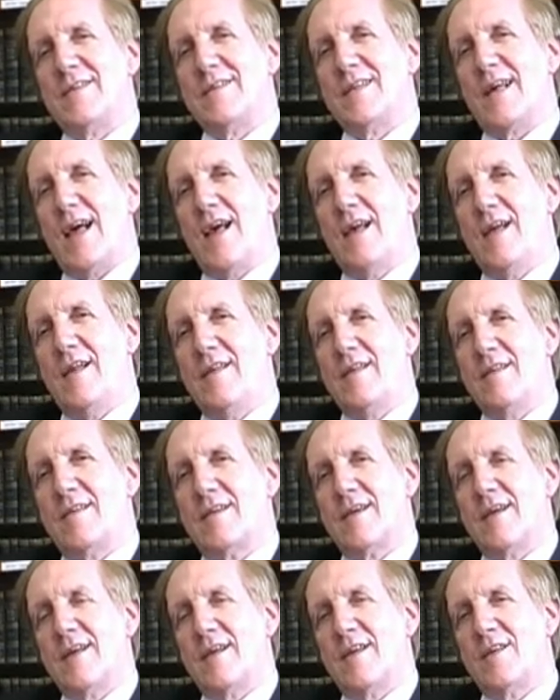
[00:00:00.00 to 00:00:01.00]
science
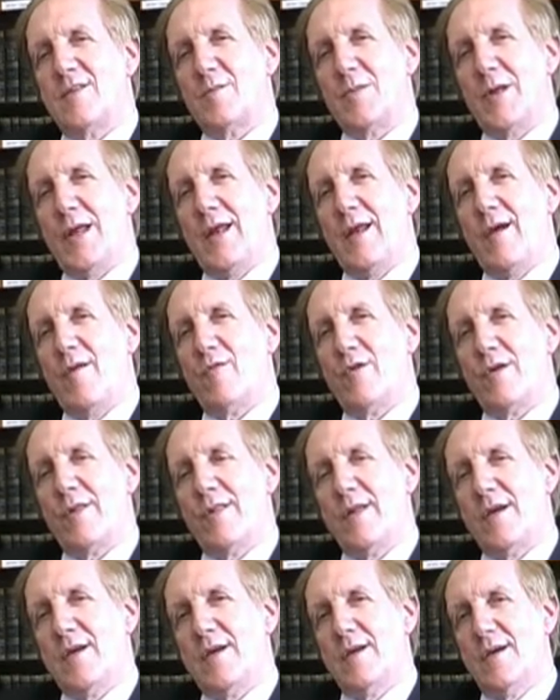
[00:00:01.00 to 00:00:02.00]
can explain
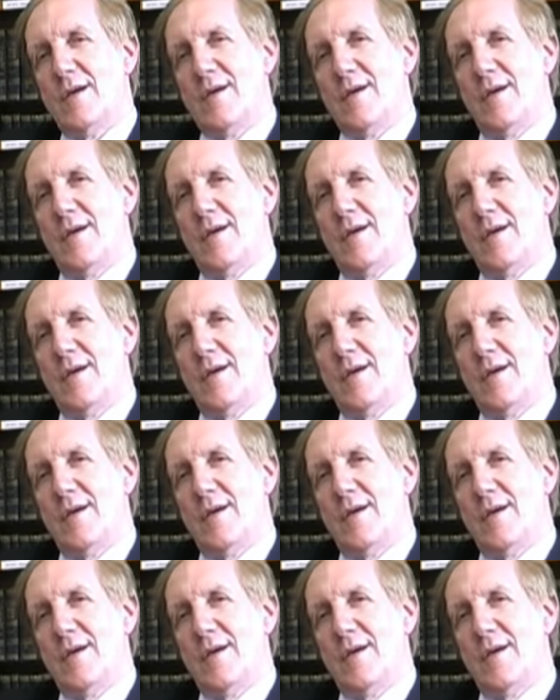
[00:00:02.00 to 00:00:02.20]
everything,